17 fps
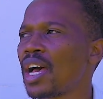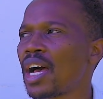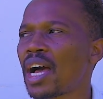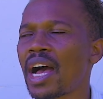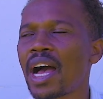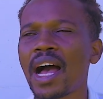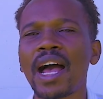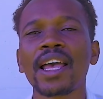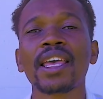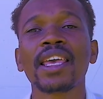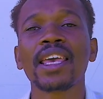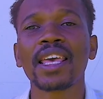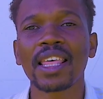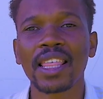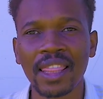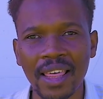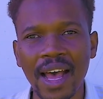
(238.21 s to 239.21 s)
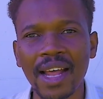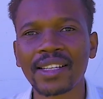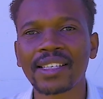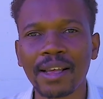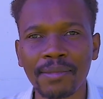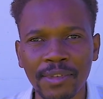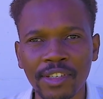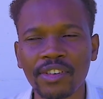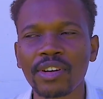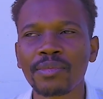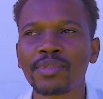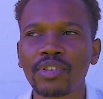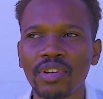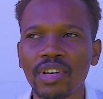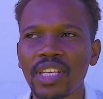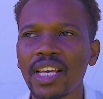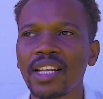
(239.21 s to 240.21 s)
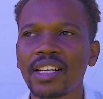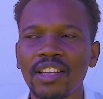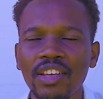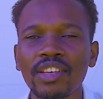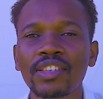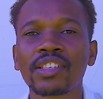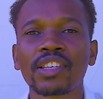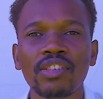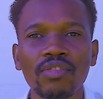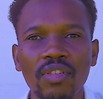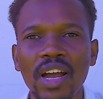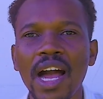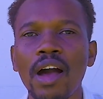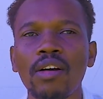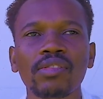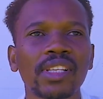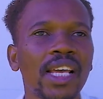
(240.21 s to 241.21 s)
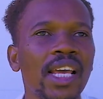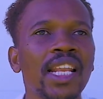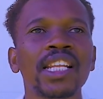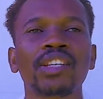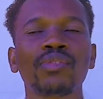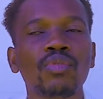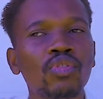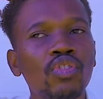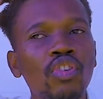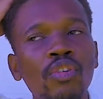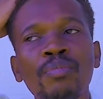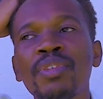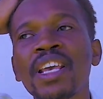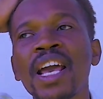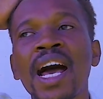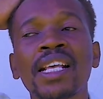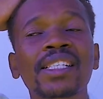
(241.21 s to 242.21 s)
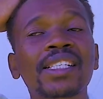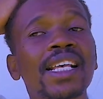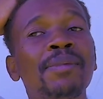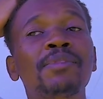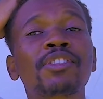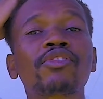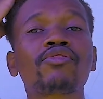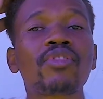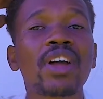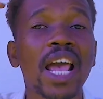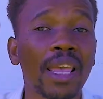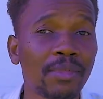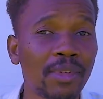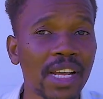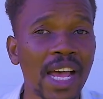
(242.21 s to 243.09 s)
that subscription yet still counts, and it will not be unsubscribed